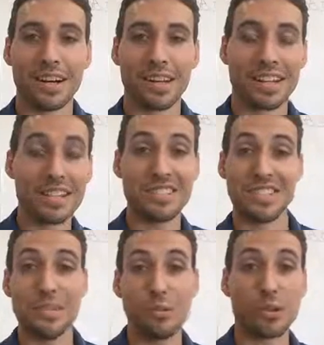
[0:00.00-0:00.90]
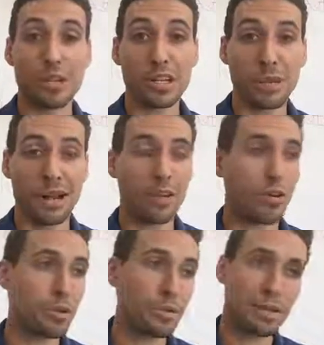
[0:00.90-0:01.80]
continue learning about it,
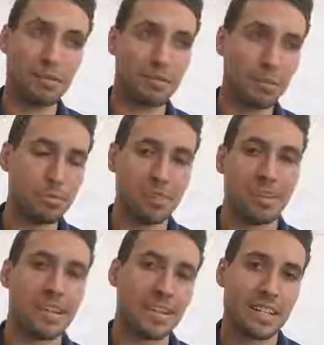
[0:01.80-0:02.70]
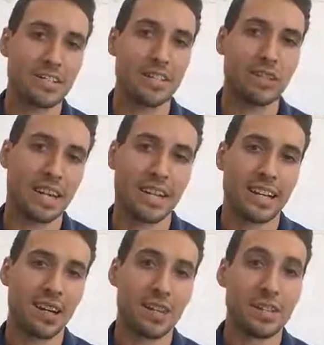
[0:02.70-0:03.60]
or you may find out that you don't like it
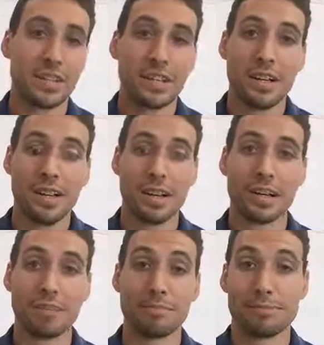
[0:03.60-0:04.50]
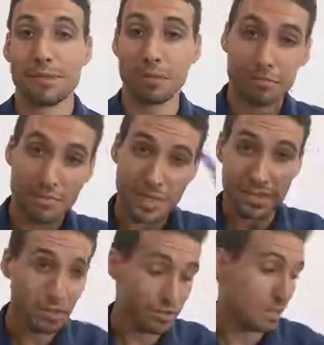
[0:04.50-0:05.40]
at all. So that's
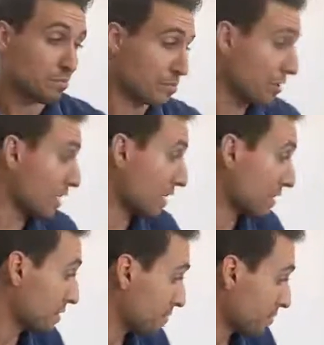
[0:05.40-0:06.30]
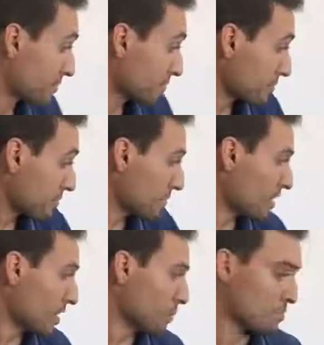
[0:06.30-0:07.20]
a little tip for you guys.
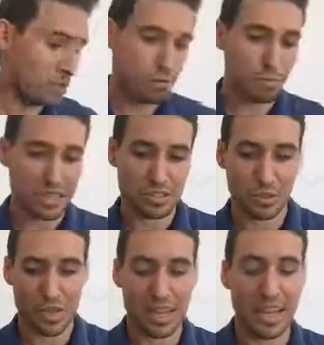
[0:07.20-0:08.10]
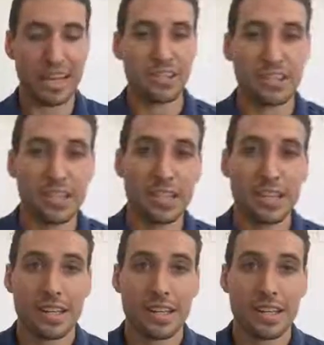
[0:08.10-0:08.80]
But so through my story, I actually,